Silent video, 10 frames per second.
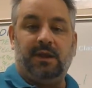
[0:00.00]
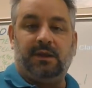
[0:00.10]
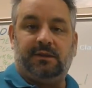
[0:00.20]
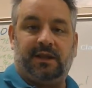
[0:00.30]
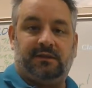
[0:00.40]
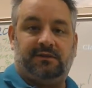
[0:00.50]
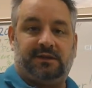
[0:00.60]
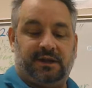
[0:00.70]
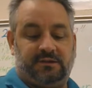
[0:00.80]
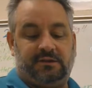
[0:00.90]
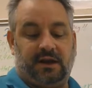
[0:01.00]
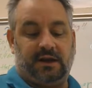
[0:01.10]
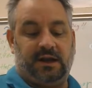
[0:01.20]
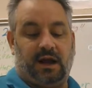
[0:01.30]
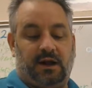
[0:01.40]
did a
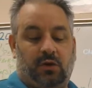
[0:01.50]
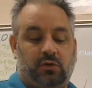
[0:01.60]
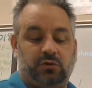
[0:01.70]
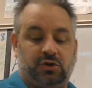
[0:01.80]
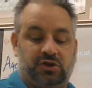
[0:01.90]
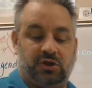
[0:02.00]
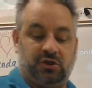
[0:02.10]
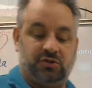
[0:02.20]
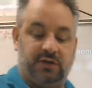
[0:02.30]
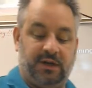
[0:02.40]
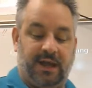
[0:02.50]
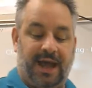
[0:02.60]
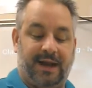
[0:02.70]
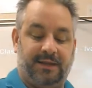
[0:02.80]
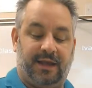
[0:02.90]
study on older children,
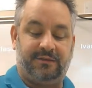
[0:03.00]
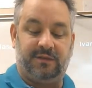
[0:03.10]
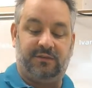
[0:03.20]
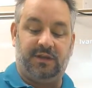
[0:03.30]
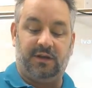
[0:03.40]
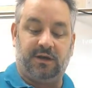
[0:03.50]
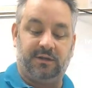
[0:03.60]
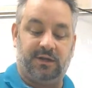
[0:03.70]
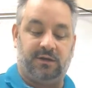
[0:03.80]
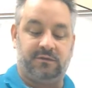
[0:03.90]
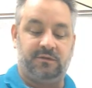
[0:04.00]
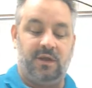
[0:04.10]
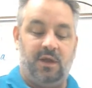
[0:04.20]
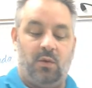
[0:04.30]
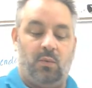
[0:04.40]
adolescents, and young adults,
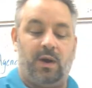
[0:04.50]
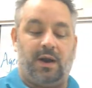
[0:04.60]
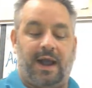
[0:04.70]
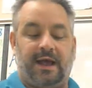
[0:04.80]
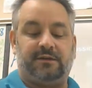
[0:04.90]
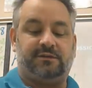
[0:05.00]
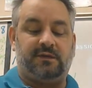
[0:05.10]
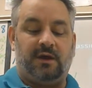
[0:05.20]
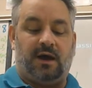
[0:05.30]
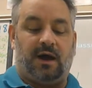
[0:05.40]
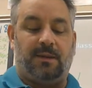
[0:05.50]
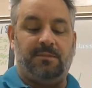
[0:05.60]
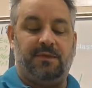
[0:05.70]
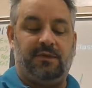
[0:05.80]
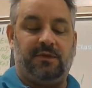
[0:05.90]
whereas
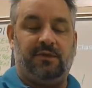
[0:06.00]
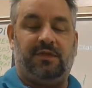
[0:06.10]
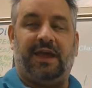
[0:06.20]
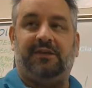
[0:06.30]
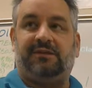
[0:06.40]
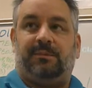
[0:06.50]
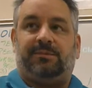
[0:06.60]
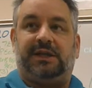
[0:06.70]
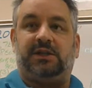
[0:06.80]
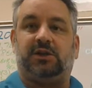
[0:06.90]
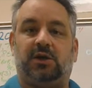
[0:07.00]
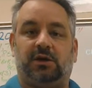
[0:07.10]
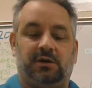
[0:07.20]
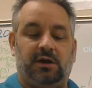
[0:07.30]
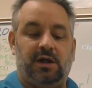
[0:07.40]
they simply
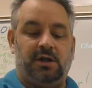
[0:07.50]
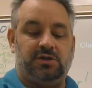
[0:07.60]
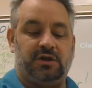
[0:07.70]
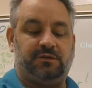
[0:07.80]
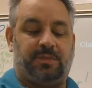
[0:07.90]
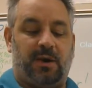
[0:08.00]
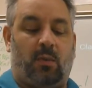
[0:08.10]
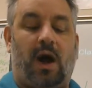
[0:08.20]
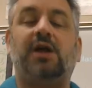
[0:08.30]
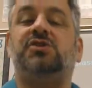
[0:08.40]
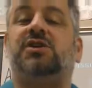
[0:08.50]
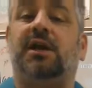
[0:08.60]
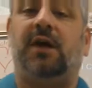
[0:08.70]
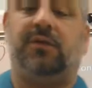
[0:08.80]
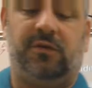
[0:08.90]
learn just by watching
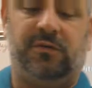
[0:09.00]
others